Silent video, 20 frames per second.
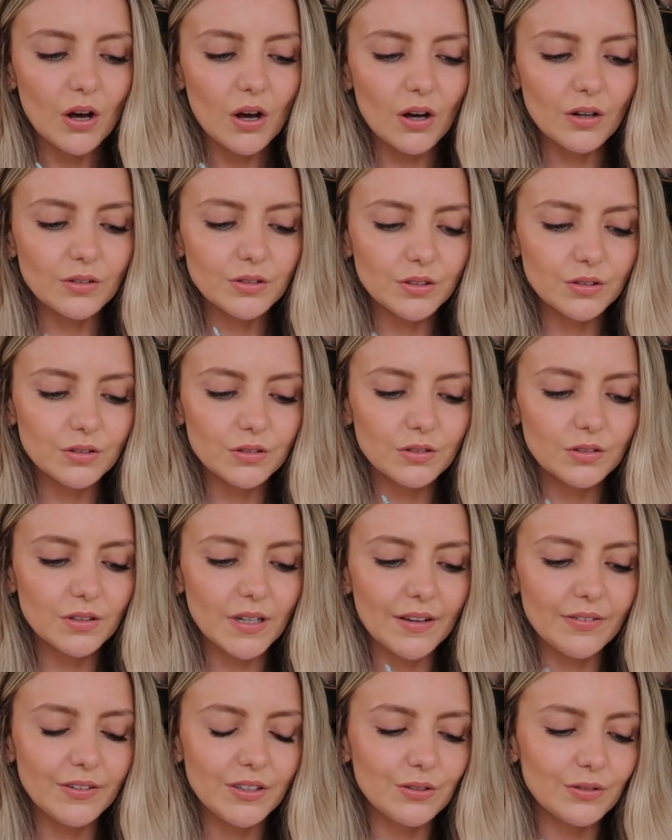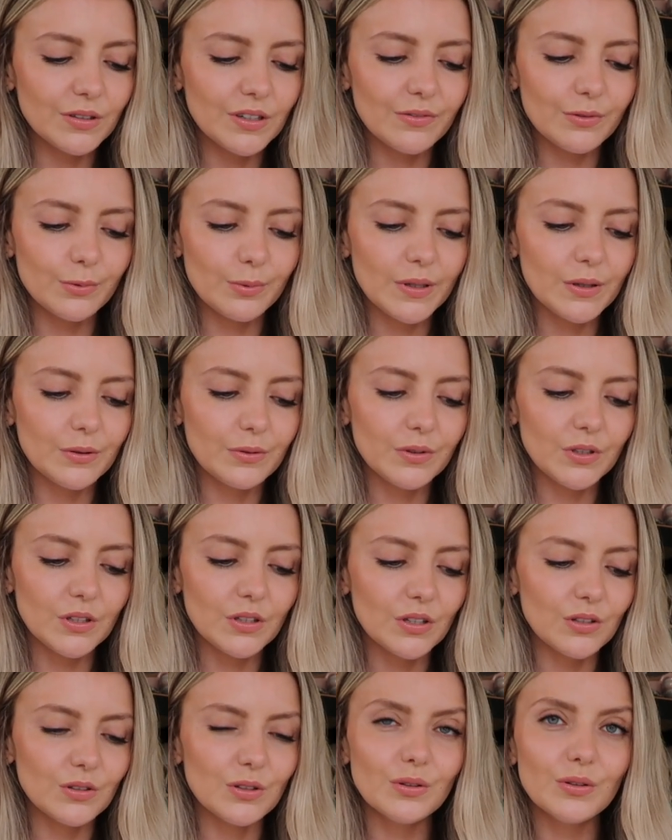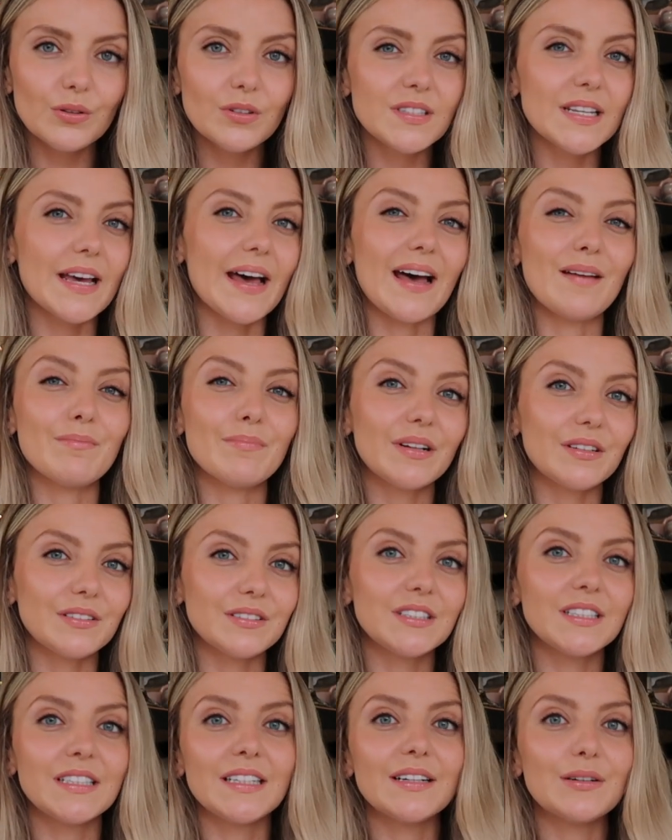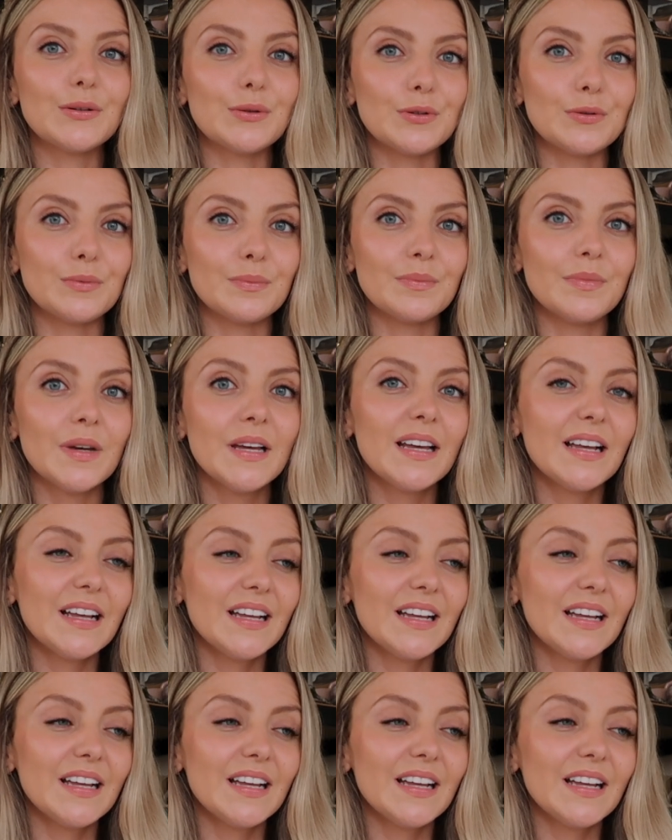Also, if you don't have a wheel, you can do loads of hand building at home,